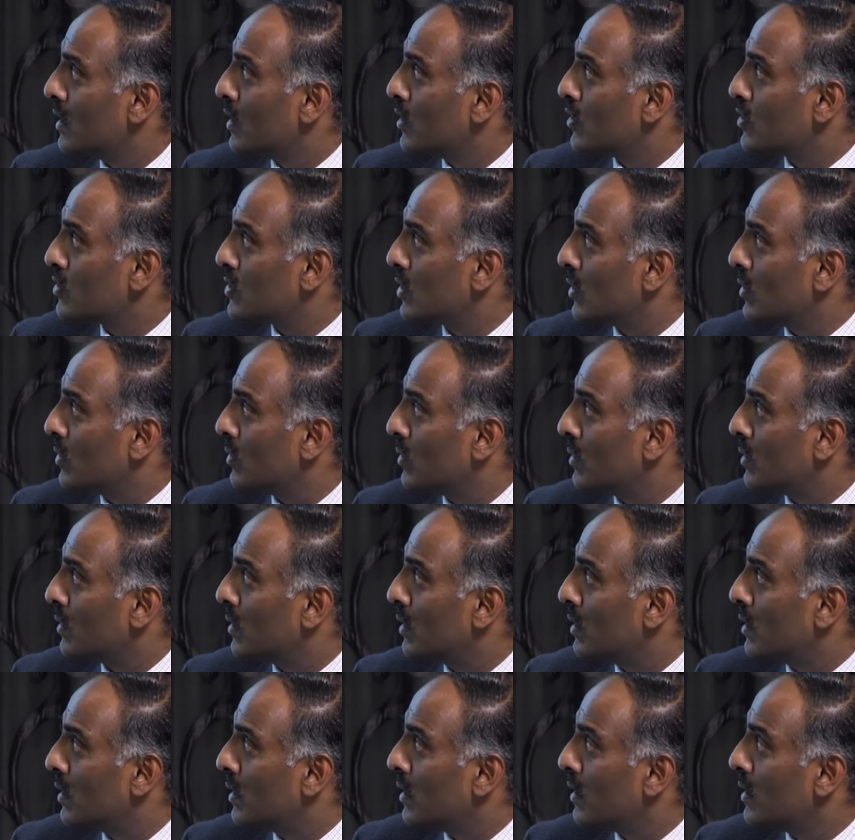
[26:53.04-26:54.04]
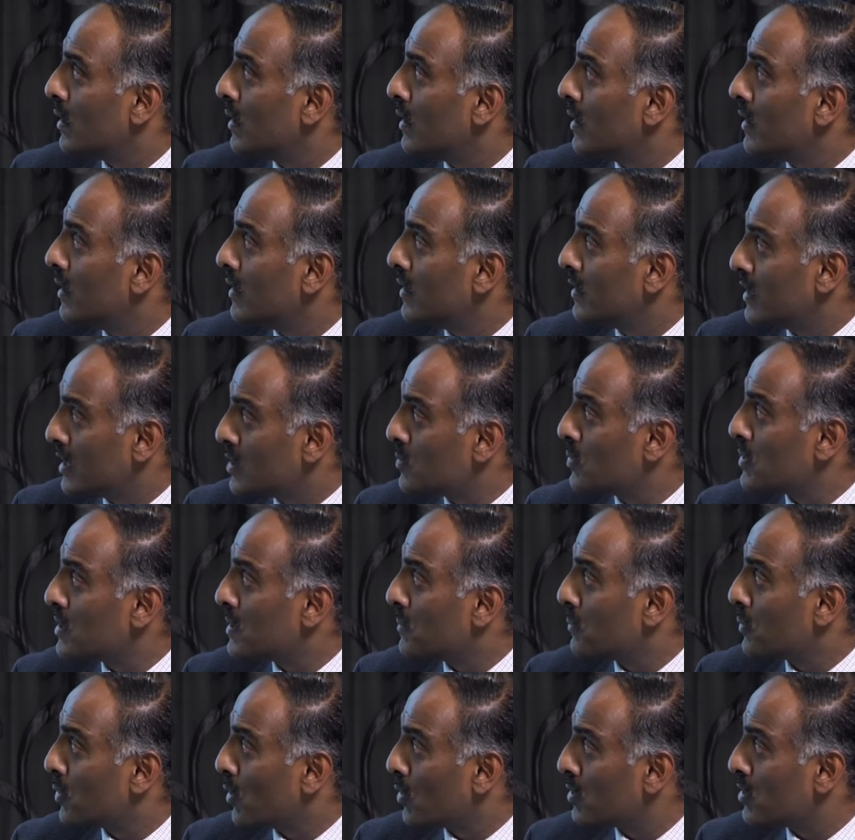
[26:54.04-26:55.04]
So this was the
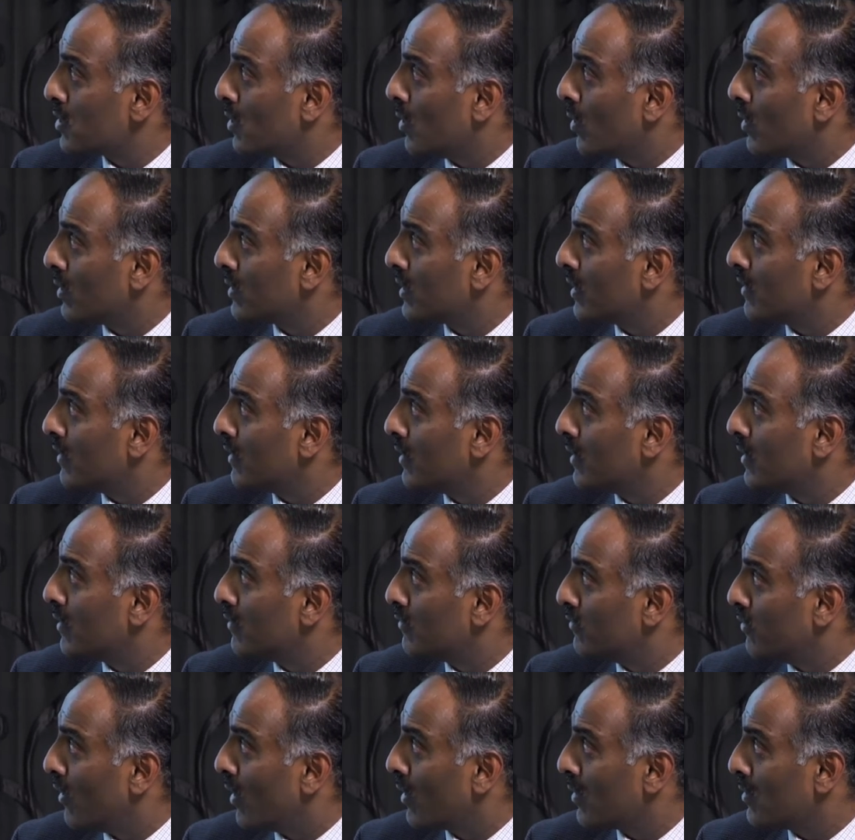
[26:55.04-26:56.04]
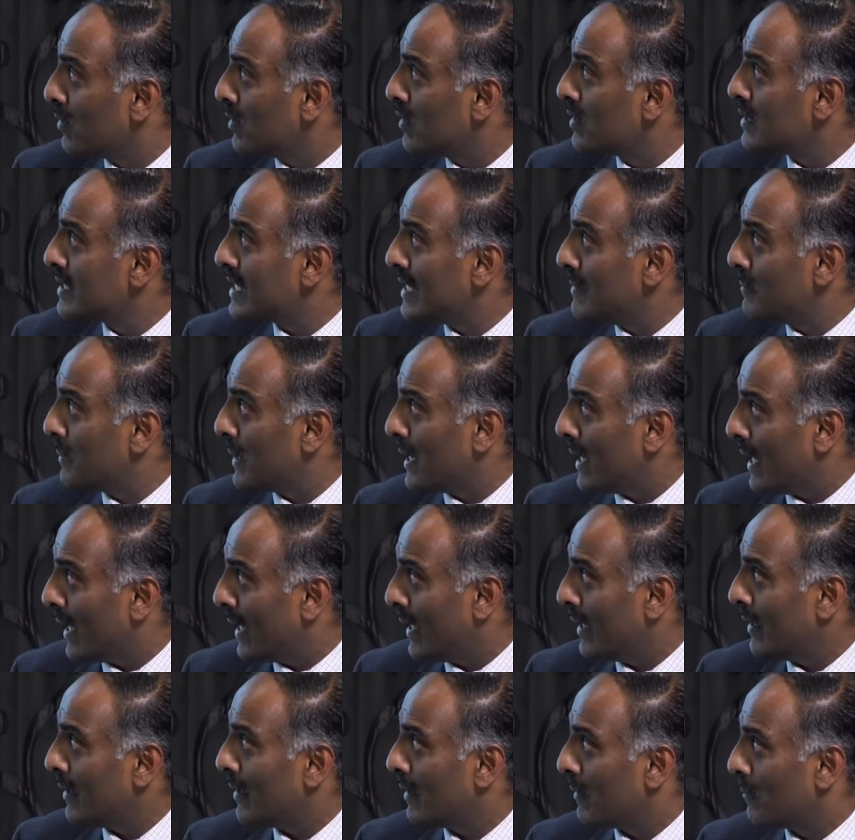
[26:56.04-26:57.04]
protocol they followed,
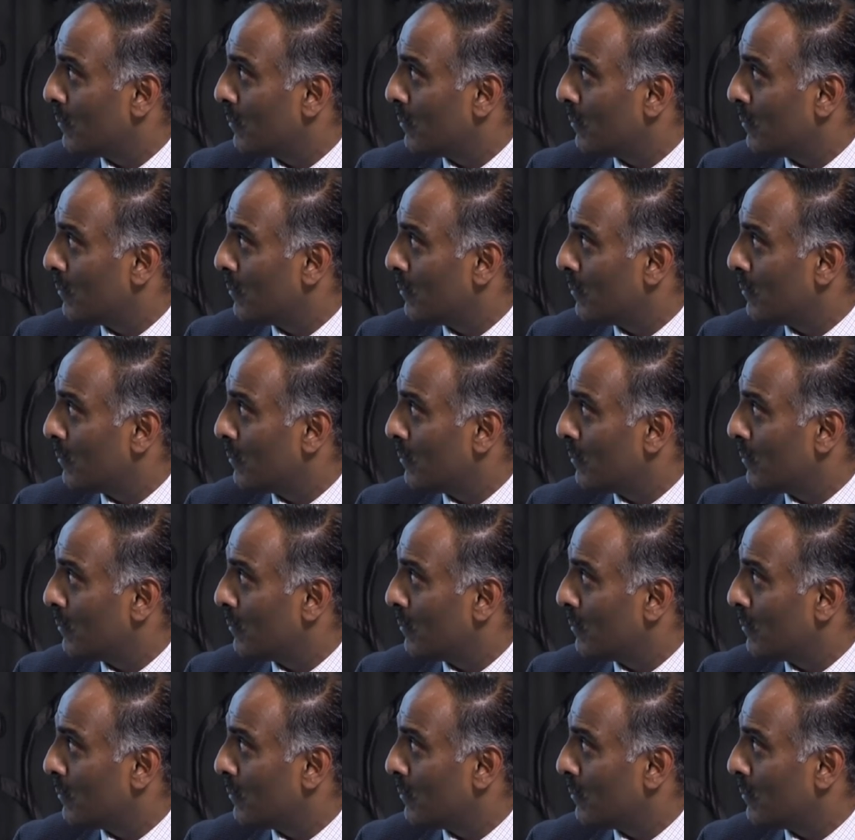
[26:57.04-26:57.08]
TPA,